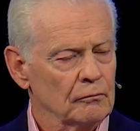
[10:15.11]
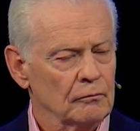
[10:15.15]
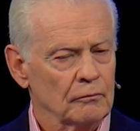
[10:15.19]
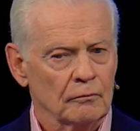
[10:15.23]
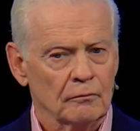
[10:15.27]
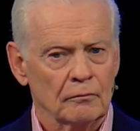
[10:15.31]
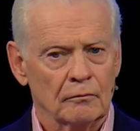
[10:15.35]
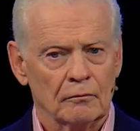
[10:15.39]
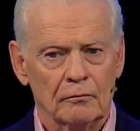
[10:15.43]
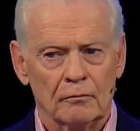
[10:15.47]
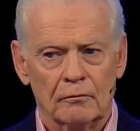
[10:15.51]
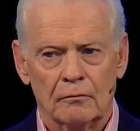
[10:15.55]

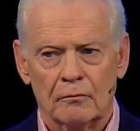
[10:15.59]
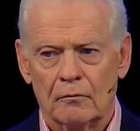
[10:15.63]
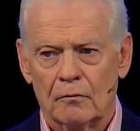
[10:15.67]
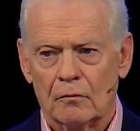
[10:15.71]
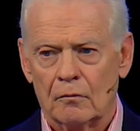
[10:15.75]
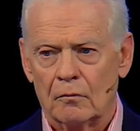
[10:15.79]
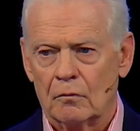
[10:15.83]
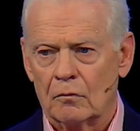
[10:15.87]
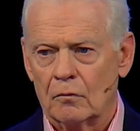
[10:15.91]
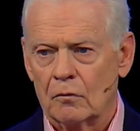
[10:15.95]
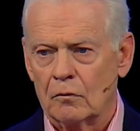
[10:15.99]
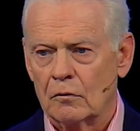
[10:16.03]
Hmm?
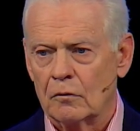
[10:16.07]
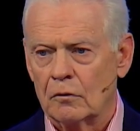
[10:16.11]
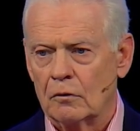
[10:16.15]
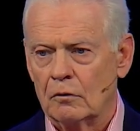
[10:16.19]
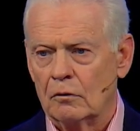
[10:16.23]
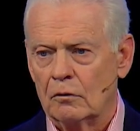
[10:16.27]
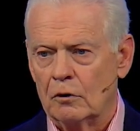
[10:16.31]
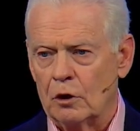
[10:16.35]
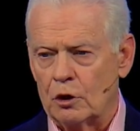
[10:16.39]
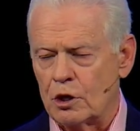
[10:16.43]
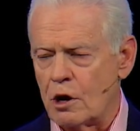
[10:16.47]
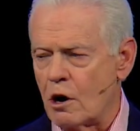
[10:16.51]

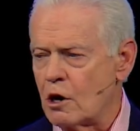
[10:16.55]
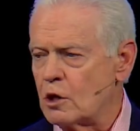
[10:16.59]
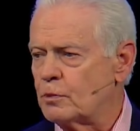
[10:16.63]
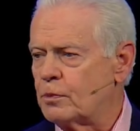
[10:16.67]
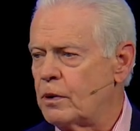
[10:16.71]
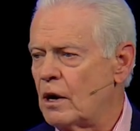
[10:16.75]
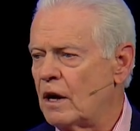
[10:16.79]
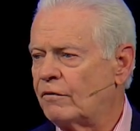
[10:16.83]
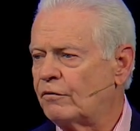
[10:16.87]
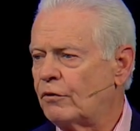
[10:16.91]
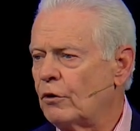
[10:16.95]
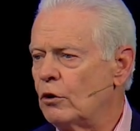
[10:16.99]
The church
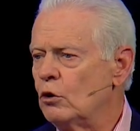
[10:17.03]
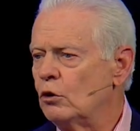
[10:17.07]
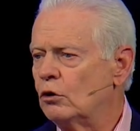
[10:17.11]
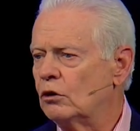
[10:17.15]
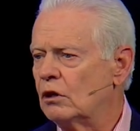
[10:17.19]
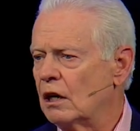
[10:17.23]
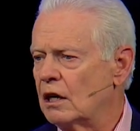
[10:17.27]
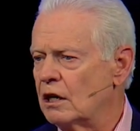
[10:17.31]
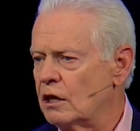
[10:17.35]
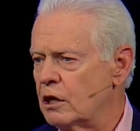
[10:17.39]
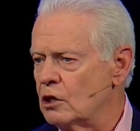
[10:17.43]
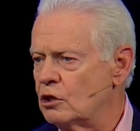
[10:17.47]
prayed for you
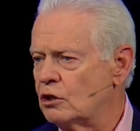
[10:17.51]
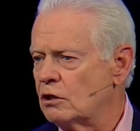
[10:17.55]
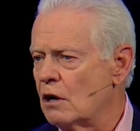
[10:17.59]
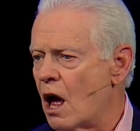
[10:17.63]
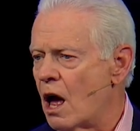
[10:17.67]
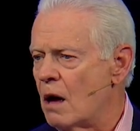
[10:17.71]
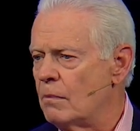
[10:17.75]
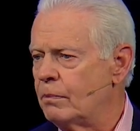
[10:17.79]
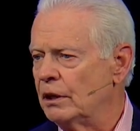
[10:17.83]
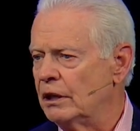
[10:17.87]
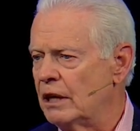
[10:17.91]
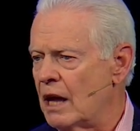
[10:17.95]
to get a
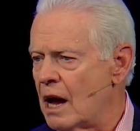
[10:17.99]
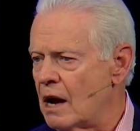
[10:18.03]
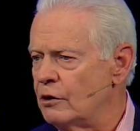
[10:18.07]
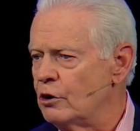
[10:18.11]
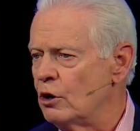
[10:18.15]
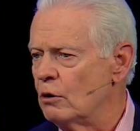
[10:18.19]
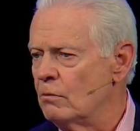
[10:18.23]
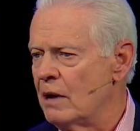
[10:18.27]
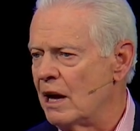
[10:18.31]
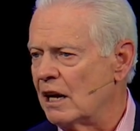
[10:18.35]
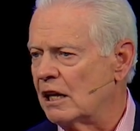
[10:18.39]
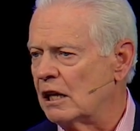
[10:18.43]
job and now
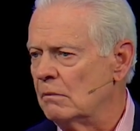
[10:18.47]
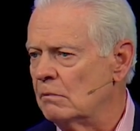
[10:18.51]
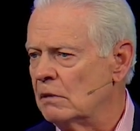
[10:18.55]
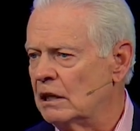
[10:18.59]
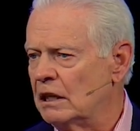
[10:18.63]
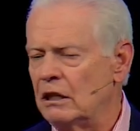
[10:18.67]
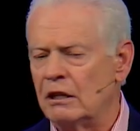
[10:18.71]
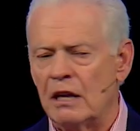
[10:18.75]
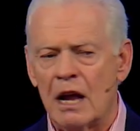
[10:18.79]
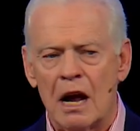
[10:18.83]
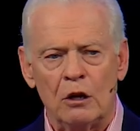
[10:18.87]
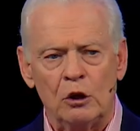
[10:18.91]
you're making
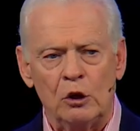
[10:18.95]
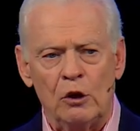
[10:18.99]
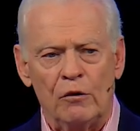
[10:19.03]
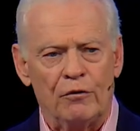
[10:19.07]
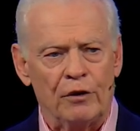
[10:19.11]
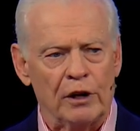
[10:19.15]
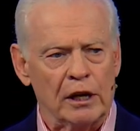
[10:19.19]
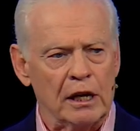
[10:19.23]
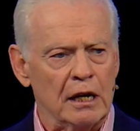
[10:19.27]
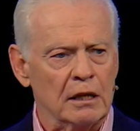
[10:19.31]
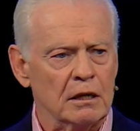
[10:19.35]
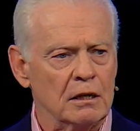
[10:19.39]
money, now you
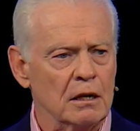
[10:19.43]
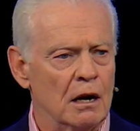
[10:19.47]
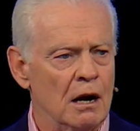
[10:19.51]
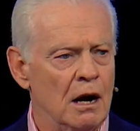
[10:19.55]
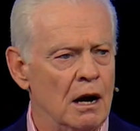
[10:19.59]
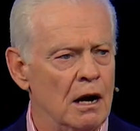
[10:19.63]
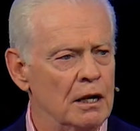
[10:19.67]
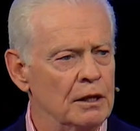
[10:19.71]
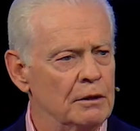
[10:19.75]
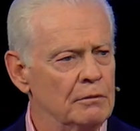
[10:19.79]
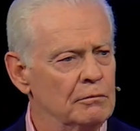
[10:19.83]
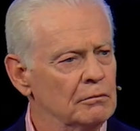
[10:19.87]
forget
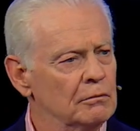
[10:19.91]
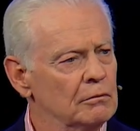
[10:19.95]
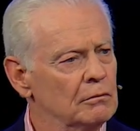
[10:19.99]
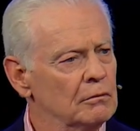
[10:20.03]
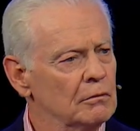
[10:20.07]
God.